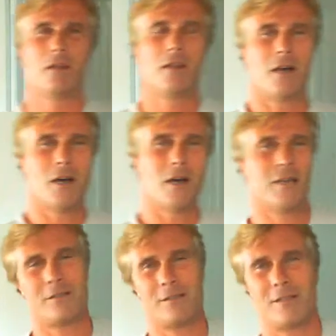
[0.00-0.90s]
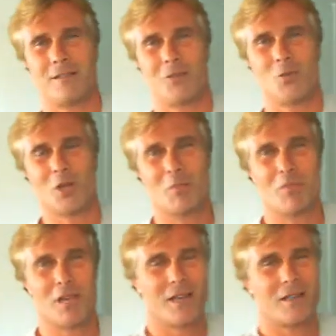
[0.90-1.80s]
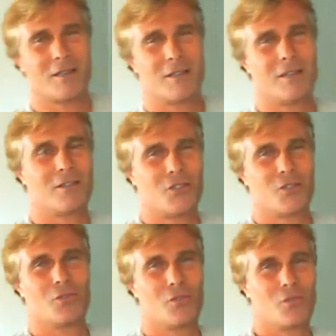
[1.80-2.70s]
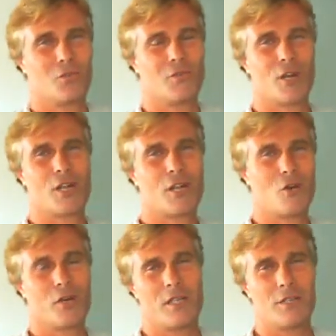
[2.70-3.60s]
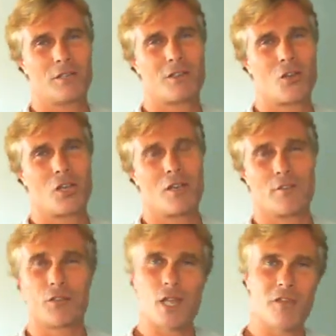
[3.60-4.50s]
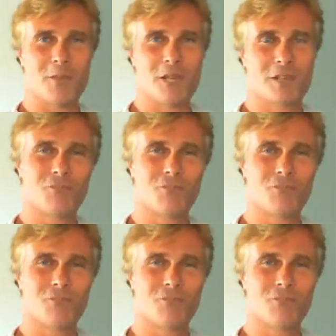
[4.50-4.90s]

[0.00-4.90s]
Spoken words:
Hi, and welcome back to Frank Coady's Cooking for Cavemen.